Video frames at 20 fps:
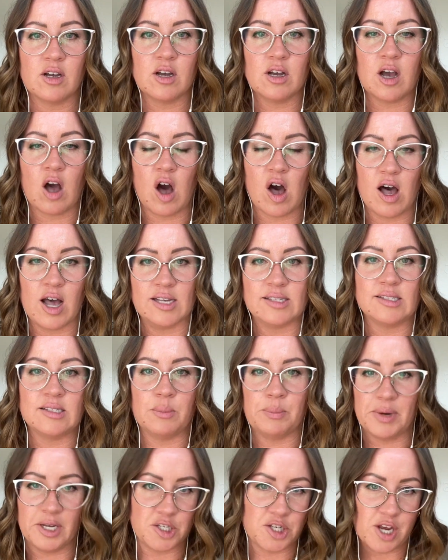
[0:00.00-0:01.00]
cost
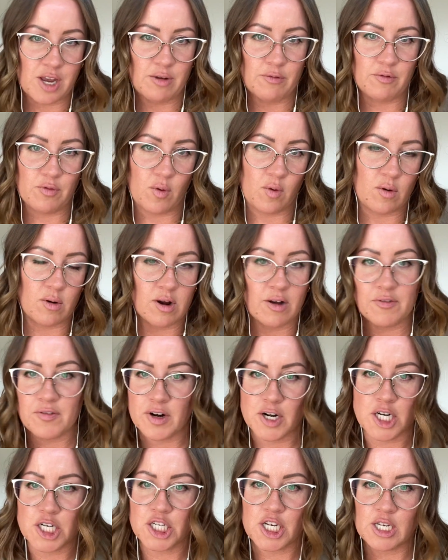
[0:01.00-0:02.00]
budget for a
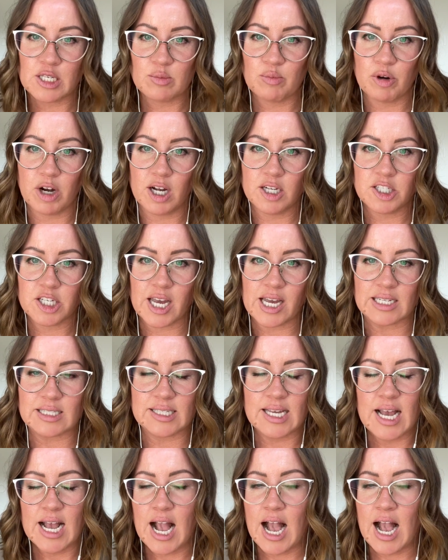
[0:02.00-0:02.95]
furnishings project.